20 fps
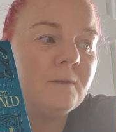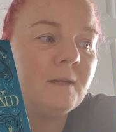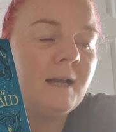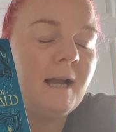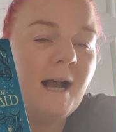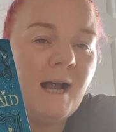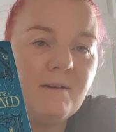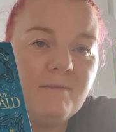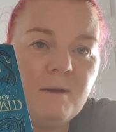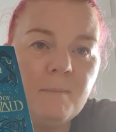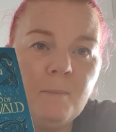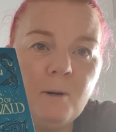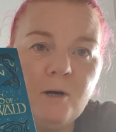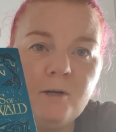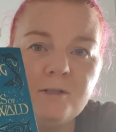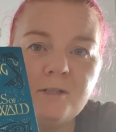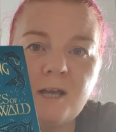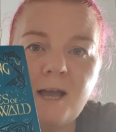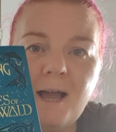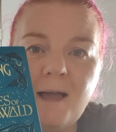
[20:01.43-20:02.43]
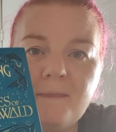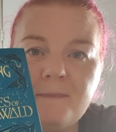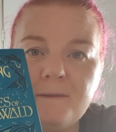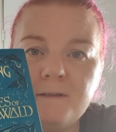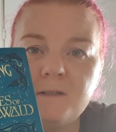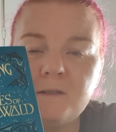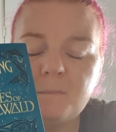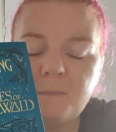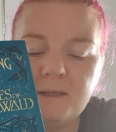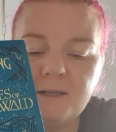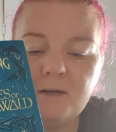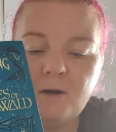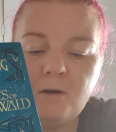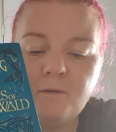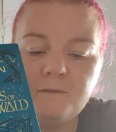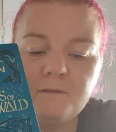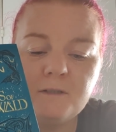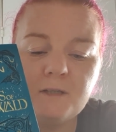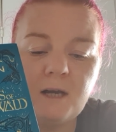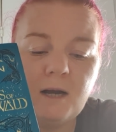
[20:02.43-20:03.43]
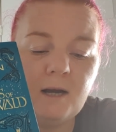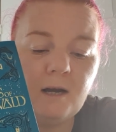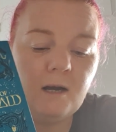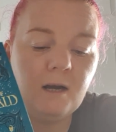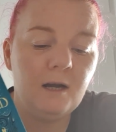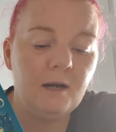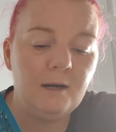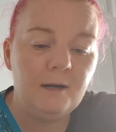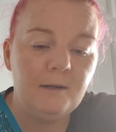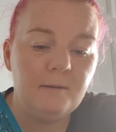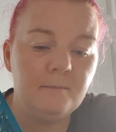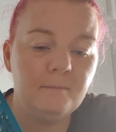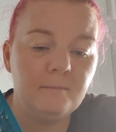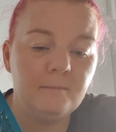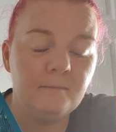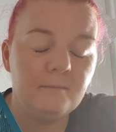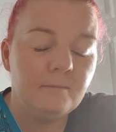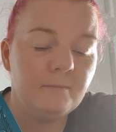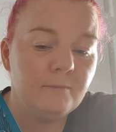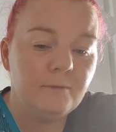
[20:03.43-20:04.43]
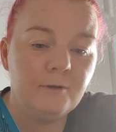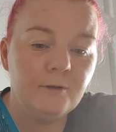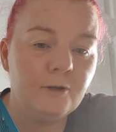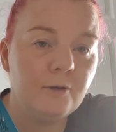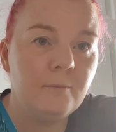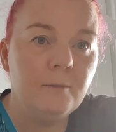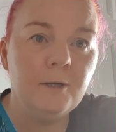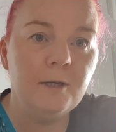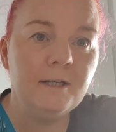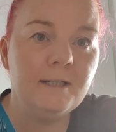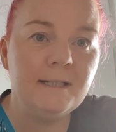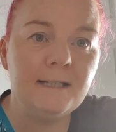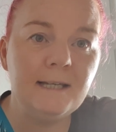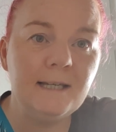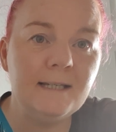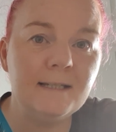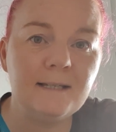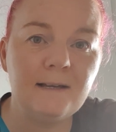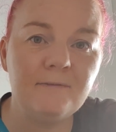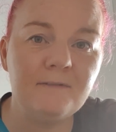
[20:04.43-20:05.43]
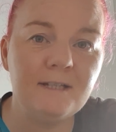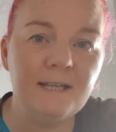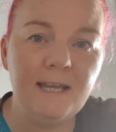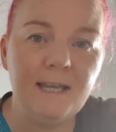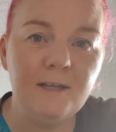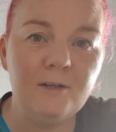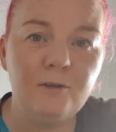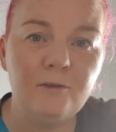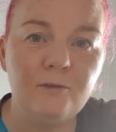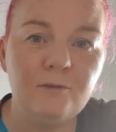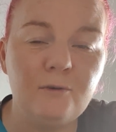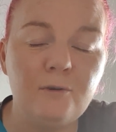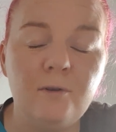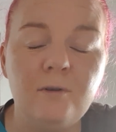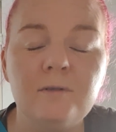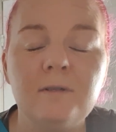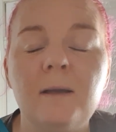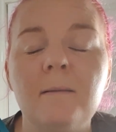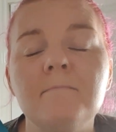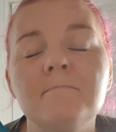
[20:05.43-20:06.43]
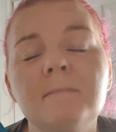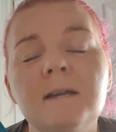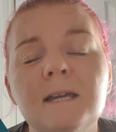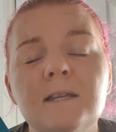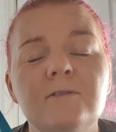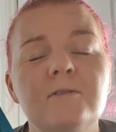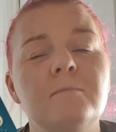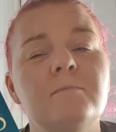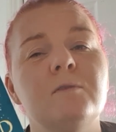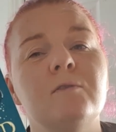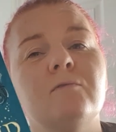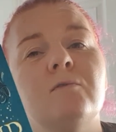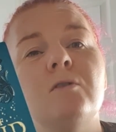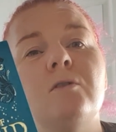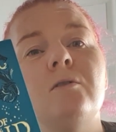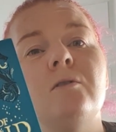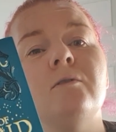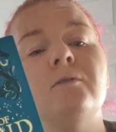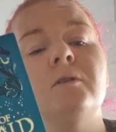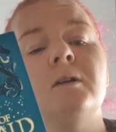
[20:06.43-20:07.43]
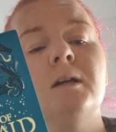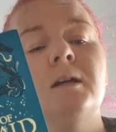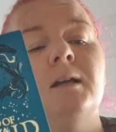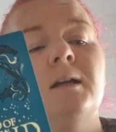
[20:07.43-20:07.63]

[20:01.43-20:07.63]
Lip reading: Harry Potter and the spin-offs. The communities have taken those and made them their own.